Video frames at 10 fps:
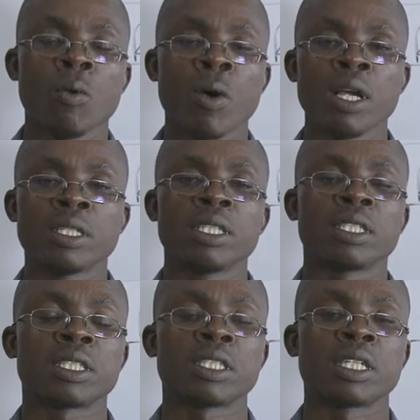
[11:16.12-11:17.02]
Why is
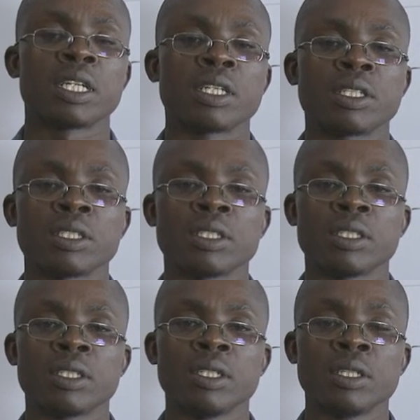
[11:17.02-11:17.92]
it sticking?
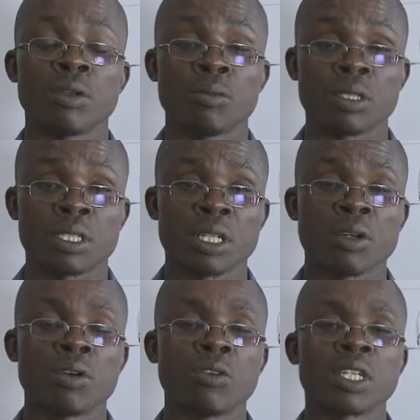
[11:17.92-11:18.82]
It will be
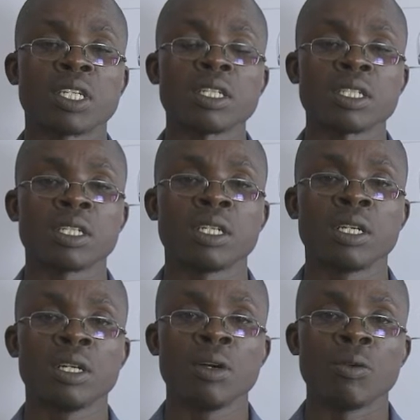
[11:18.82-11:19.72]
sticking on your shirt,
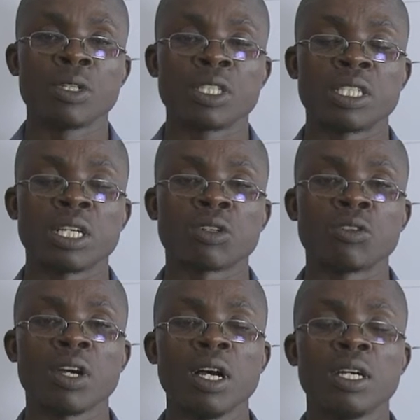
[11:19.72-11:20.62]
which is just
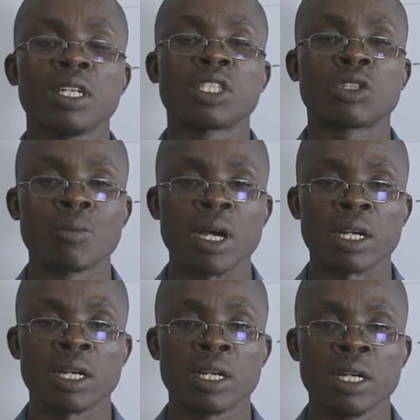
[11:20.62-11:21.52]
on your stomach.